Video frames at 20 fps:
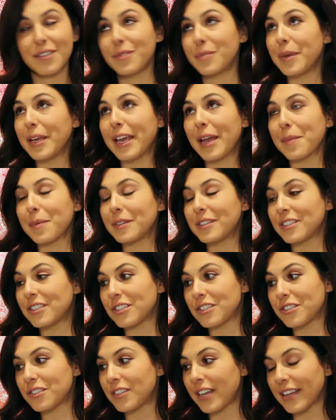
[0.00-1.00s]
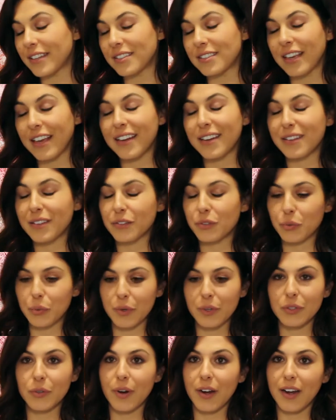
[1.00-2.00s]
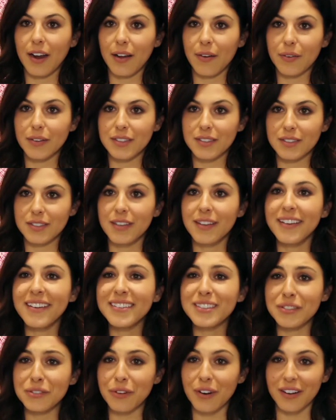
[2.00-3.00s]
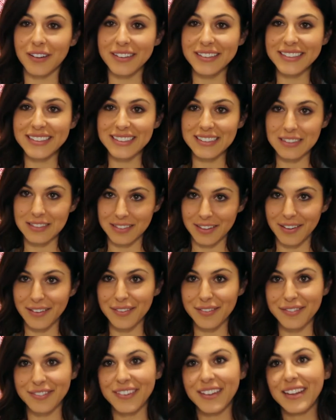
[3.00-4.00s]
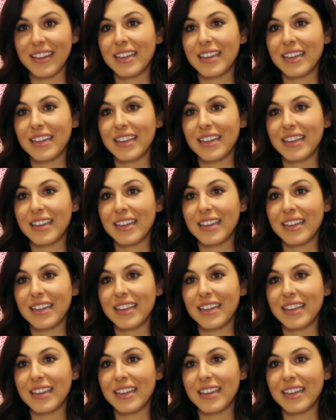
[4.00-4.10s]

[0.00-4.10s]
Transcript: being able to just stay sane in this world right now is a struggle in itself.